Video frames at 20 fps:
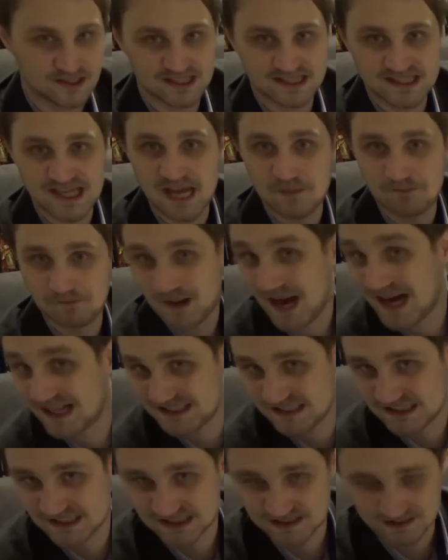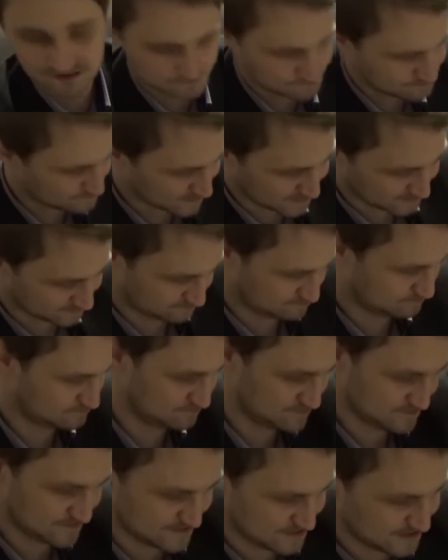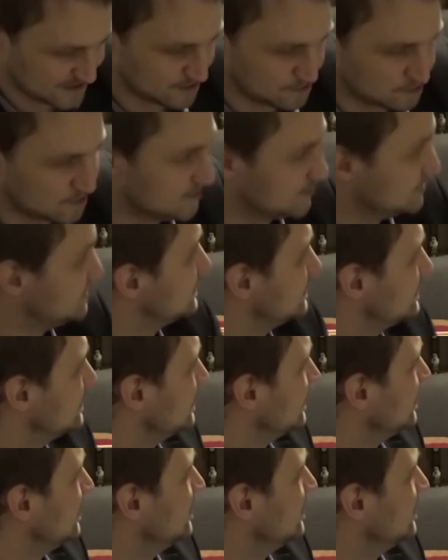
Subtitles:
tape packaging, but it was